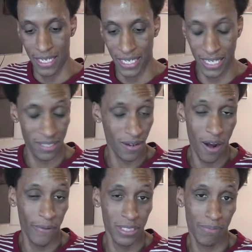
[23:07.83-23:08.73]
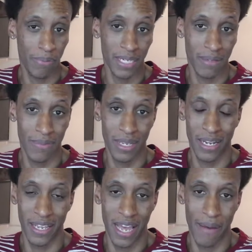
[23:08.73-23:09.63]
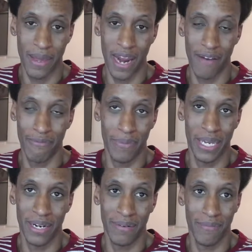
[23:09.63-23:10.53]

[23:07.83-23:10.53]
it's always a possibility. I mean, I've been